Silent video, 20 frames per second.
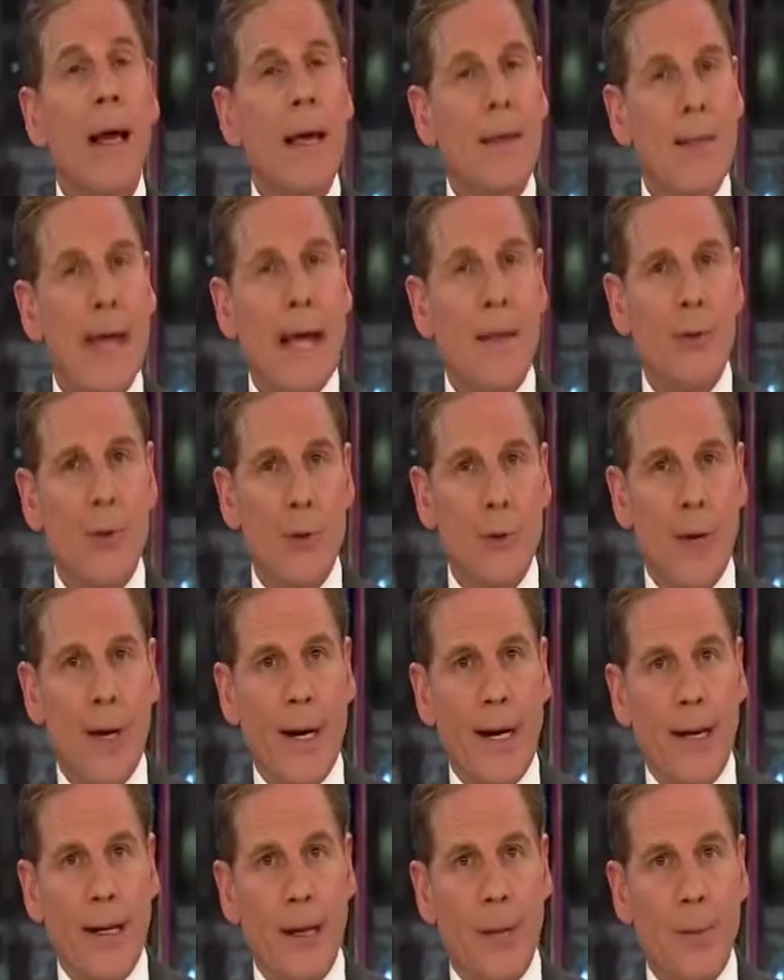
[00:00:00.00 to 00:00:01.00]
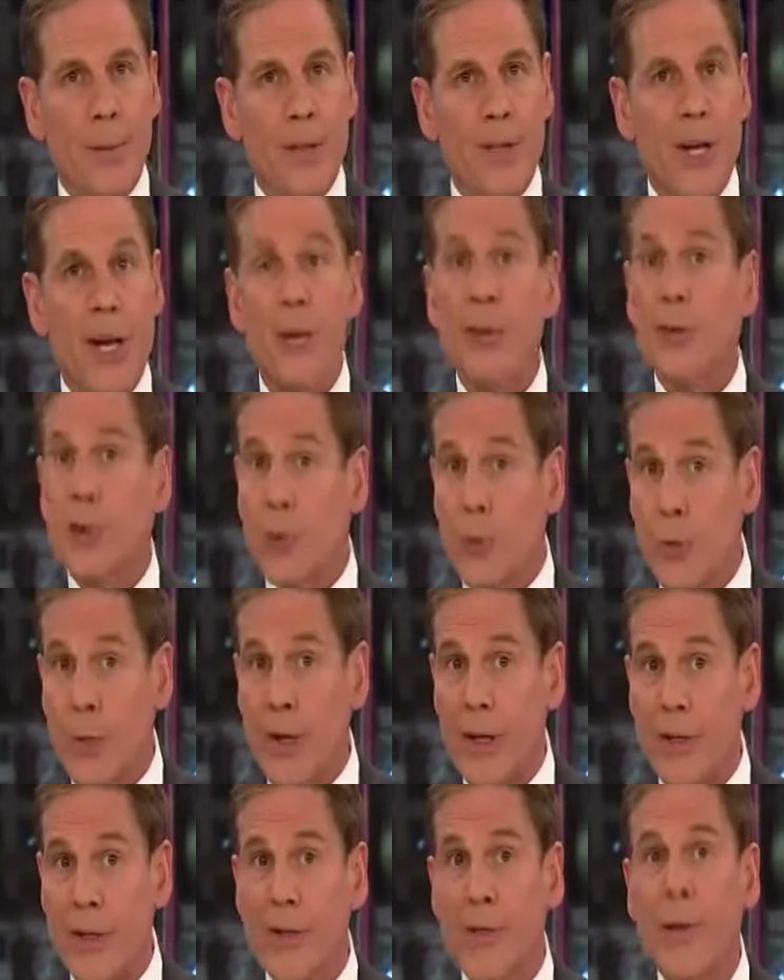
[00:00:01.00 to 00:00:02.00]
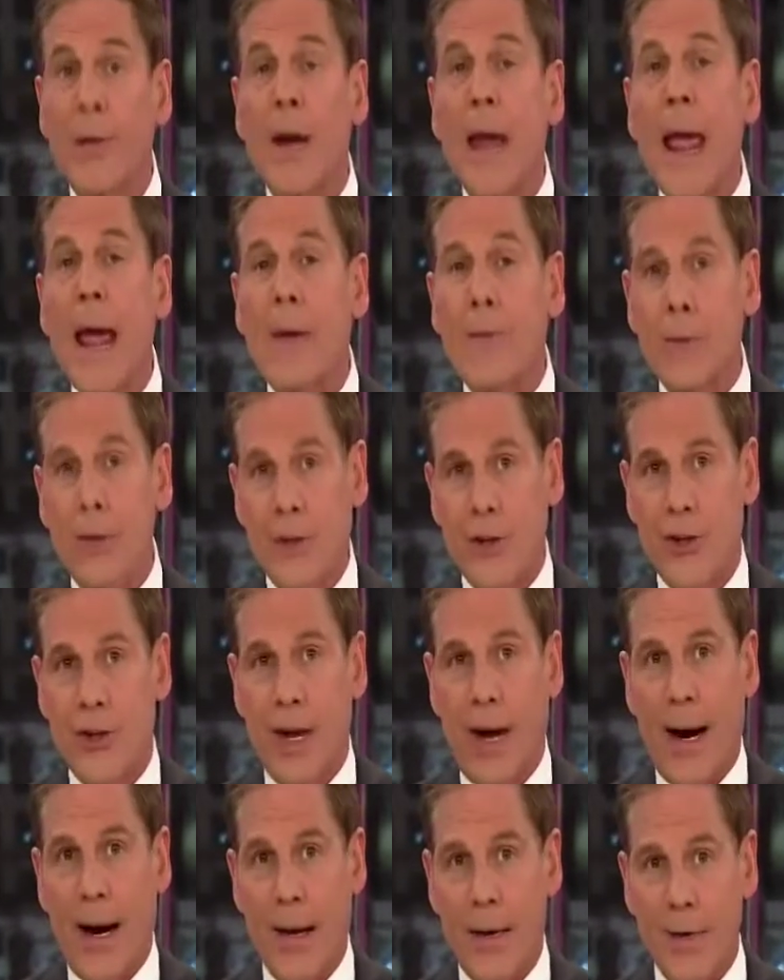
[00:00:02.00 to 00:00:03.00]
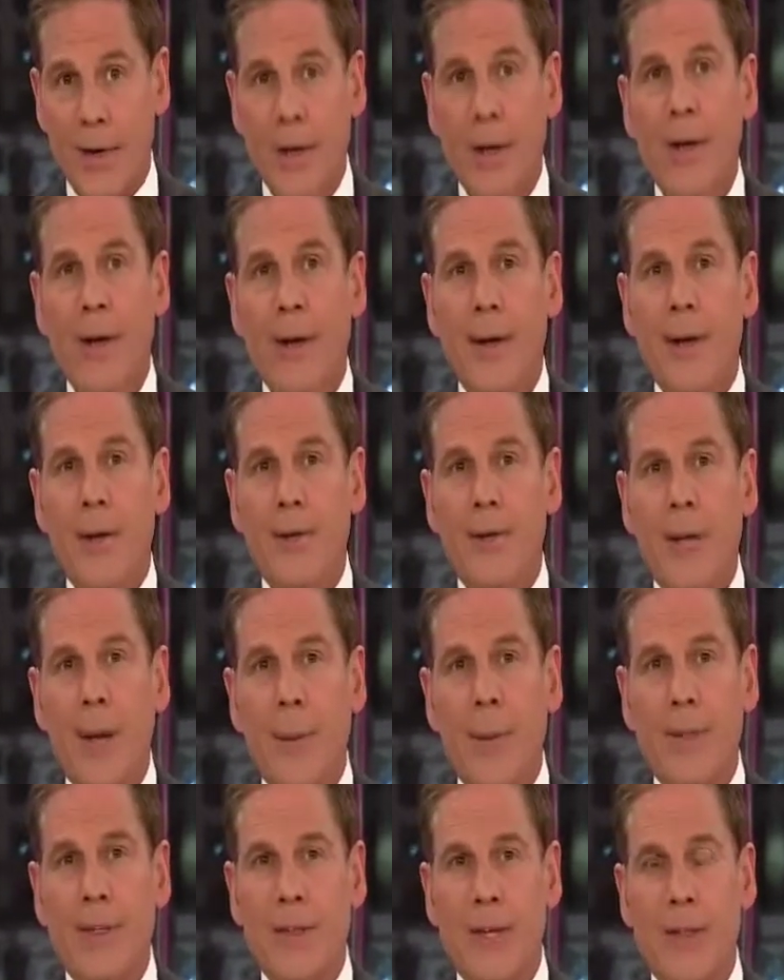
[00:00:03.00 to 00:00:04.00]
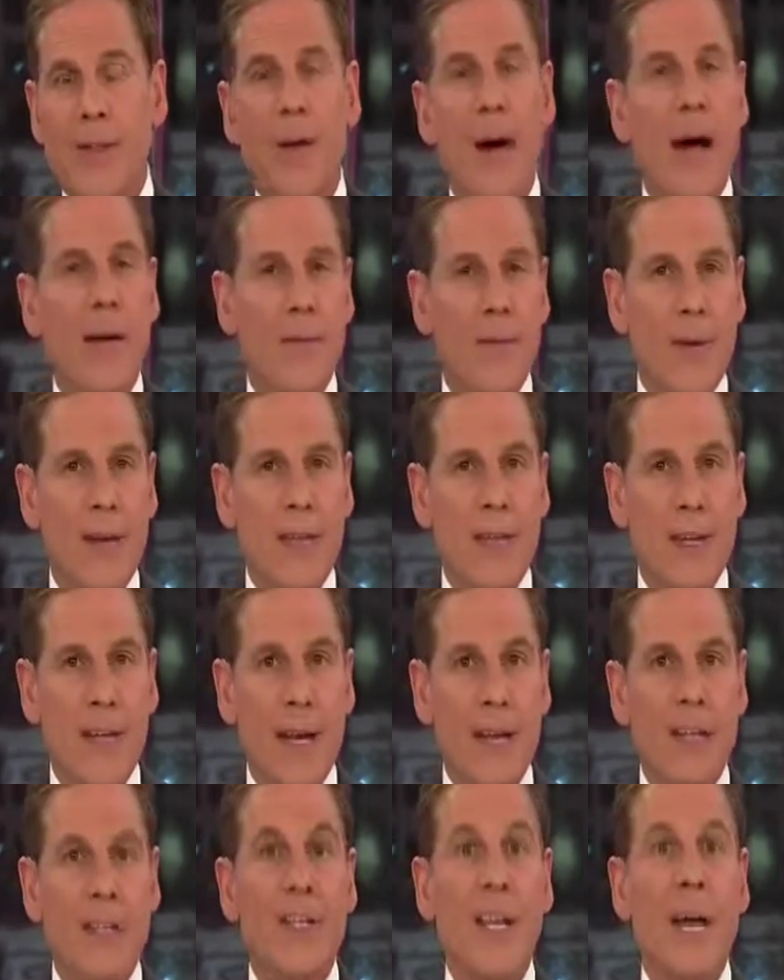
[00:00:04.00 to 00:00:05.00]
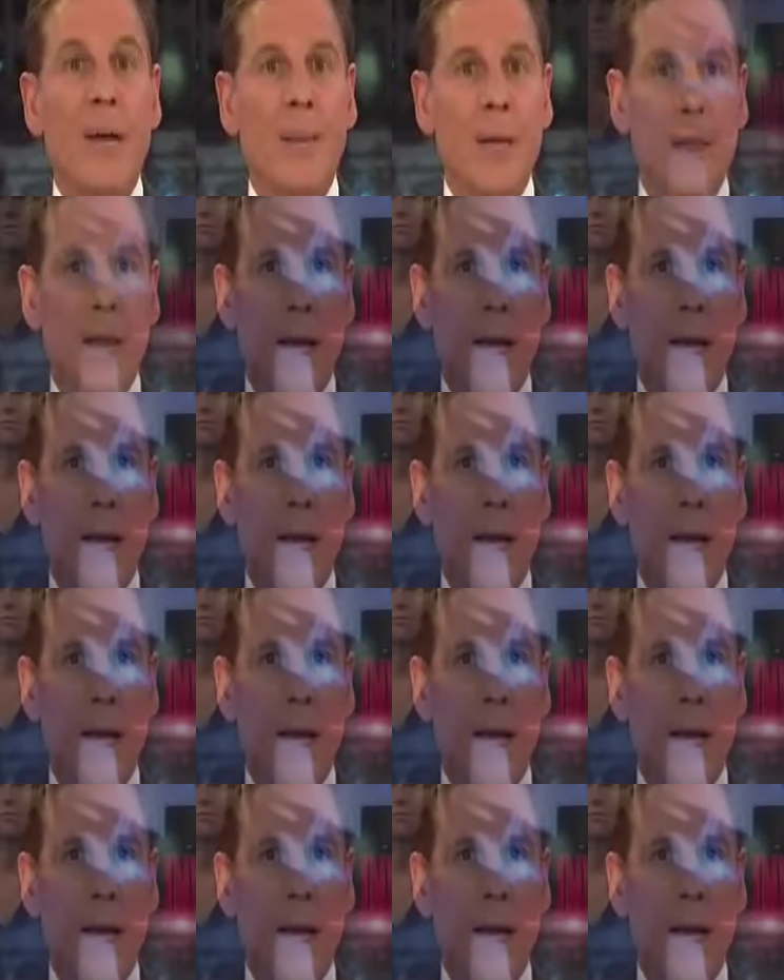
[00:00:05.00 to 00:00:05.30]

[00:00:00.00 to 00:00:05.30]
and that's creating a potential risk for every child. Here's NBC5 Investigates Tammy